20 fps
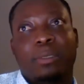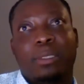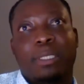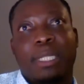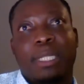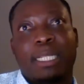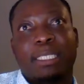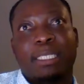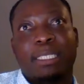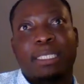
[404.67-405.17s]

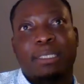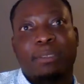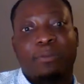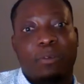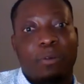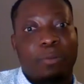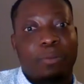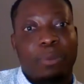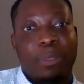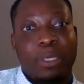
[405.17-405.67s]
That is
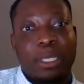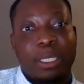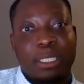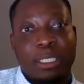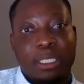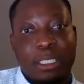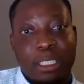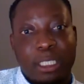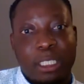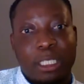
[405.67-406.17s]
for
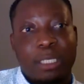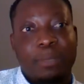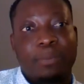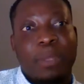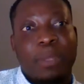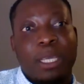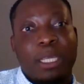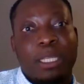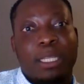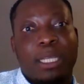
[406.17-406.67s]
PhD.
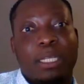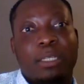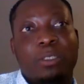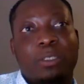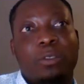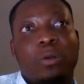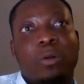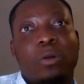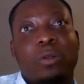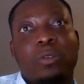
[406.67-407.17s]
Then
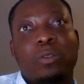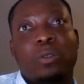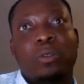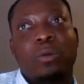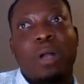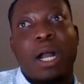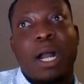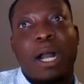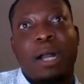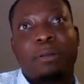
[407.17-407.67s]
you
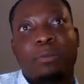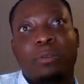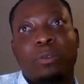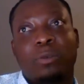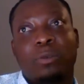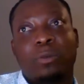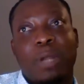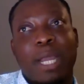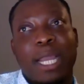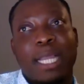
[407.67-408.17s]
also have
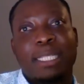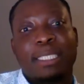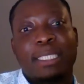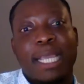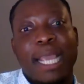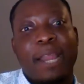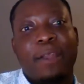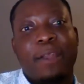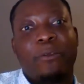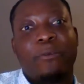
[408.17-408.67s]
to write
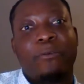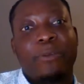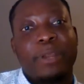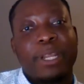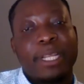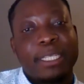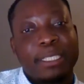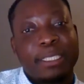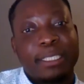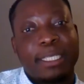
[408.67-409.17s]
a
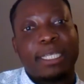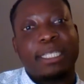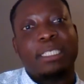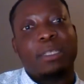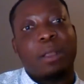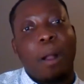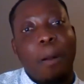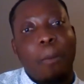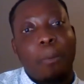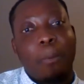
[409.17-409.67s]

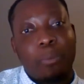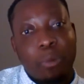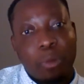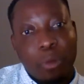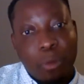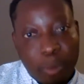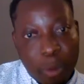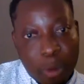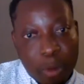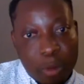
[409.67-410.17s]
research
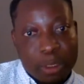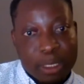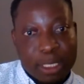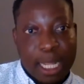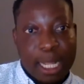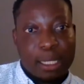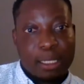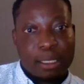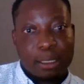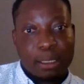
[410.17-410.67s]

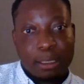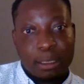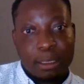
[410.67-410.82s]
proposal,